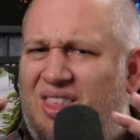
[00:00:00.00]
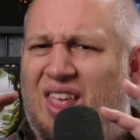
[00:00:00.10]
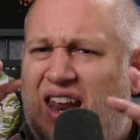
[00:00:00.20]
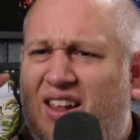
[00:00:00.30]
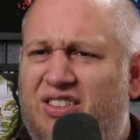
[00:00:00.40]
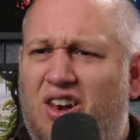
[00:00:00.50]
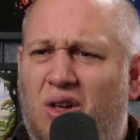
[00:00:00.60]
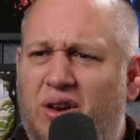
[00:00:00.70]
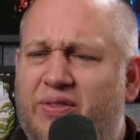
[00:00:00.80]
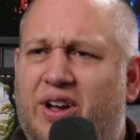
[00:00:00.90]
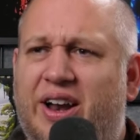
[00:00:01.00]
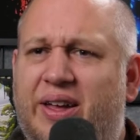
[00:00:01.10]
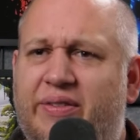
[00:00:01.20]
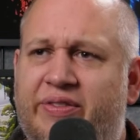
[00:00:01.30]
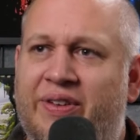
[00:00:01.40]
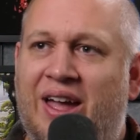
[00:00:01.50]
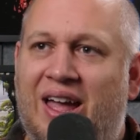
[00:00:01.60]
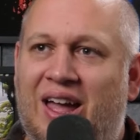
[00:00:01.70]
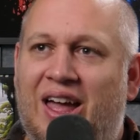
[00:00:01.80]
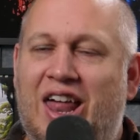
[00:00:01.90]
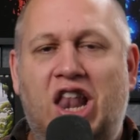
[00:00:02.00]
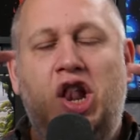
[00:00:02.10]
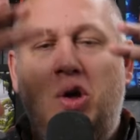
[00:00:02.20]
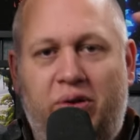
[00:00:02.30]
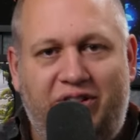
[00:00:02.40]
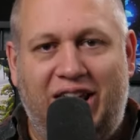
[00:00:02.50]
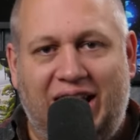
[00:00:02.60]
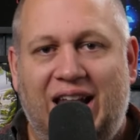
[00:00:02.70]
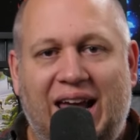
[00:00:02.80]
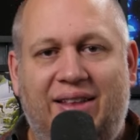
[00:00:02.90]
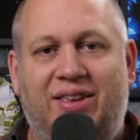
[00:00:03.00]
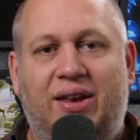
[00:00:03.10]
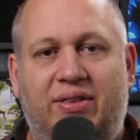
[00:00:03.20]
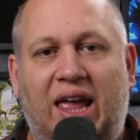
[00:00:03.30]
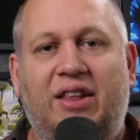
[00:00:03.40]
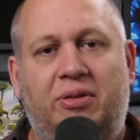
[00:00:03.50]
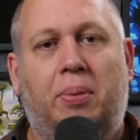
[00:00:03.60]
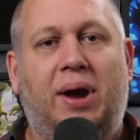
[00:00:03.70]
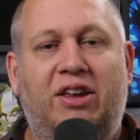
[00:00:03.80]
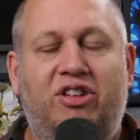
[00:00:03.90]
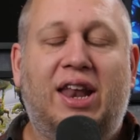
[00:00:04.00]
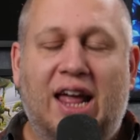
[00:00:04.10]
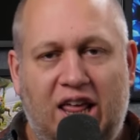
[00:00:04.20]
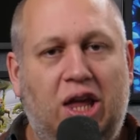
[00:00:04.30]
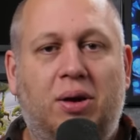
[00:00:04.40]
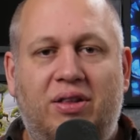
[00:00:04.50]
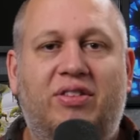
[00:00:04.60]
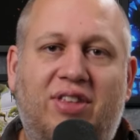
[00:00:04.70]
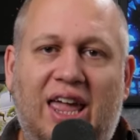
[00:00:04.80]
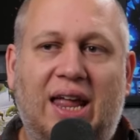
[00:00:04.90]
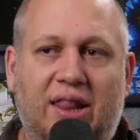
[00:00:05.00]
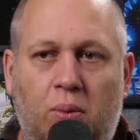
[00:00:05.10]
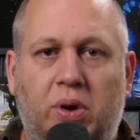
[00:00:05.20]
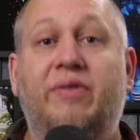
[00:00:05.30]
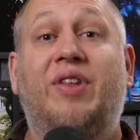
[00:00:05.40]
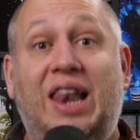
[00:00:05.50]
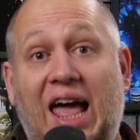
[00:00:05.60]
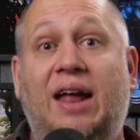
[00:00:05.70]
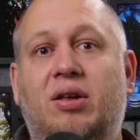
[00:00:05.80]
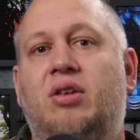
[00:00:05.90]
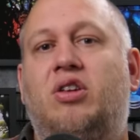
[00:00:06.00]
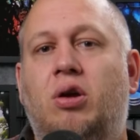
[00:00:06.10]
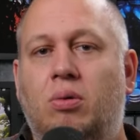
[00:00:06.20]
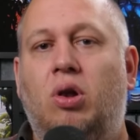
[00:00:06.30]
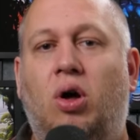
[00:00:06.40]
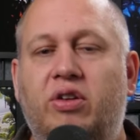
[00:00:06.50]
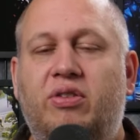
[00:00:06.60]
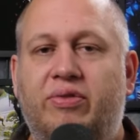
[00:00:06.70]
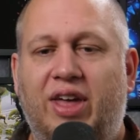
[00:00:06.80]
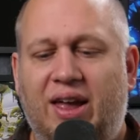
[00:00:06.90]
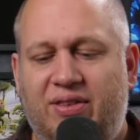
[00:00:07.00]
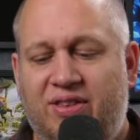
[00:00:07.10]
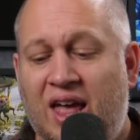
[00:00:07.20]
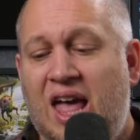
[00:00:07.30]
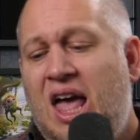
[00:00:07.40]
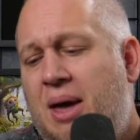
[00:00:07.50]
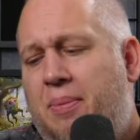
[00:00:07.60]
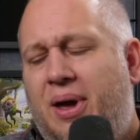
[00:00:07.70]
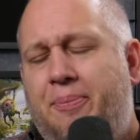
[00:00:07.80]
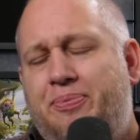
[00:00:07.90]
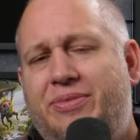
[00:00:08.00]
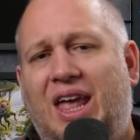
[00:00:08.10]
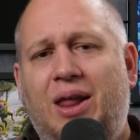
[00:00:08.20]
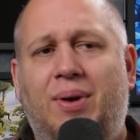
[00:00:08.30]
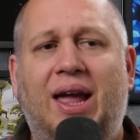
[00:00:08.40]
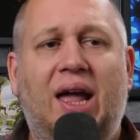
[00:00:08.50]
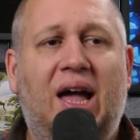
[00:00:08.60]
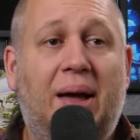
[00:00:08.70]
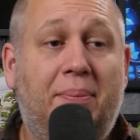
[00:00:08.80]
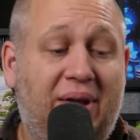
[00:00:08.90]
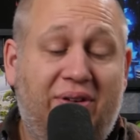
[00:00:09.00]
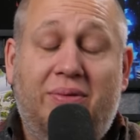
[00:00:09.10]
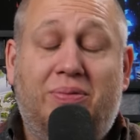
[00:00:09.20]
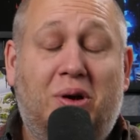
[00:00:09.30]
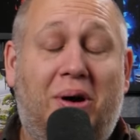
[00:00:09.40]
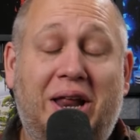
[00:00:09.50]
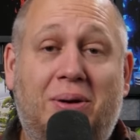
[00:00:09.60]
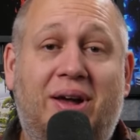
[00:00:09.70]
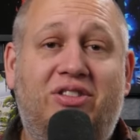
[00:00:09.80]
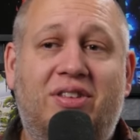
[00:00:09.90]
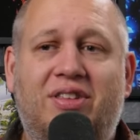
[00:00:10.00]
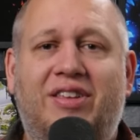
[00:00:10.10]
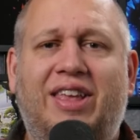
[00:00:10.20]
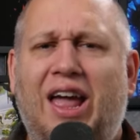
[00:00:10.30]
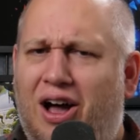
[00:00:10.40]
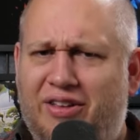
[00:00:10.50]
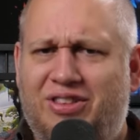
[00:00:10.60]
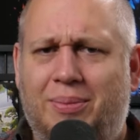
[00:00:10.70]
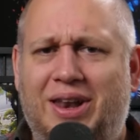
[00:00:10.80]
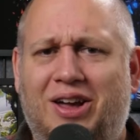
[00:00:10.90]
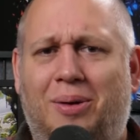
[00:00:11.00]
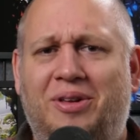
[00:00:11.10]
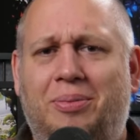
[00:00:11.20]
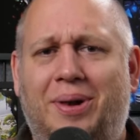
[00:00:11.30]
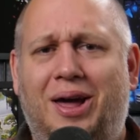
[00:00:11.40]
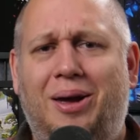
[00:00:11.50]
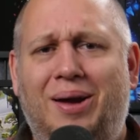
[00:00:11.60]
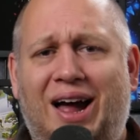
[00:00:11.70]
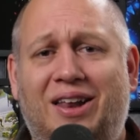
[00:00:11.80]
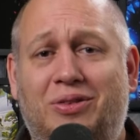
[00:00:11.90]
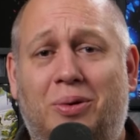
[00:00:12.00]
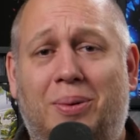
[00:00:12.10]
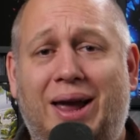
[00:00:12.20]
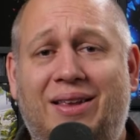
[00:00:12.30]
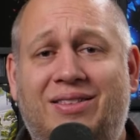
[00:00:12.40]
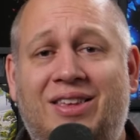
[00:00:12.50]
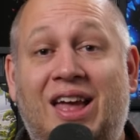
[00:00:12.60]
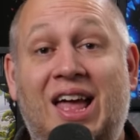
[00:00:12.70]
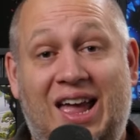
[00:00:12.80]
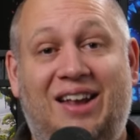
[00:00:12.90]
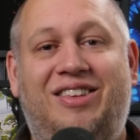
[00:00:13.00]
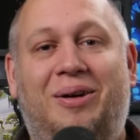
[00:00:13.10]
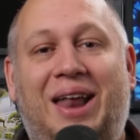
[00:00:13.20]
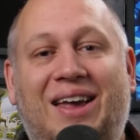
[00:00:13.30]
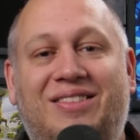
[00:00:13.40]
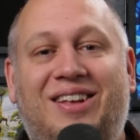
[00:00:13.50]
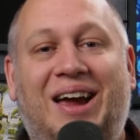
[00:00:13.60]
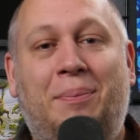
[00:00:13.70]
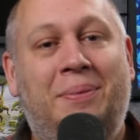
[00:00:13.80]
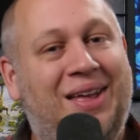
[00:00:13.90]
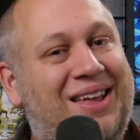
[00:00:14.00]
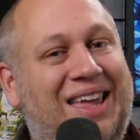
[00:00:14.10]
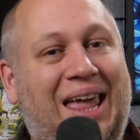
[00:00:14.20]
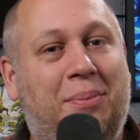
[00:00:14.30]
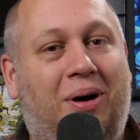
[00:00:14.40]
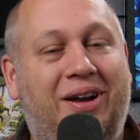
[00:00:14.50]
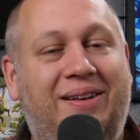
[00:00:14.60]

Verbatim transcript: there's a lot of kind of loosely connected inspiration there that you can see that would have led to lots of this. But anyway, um, if you've got any questions, I say ask them in the comments below. And as always, until next time, keep hard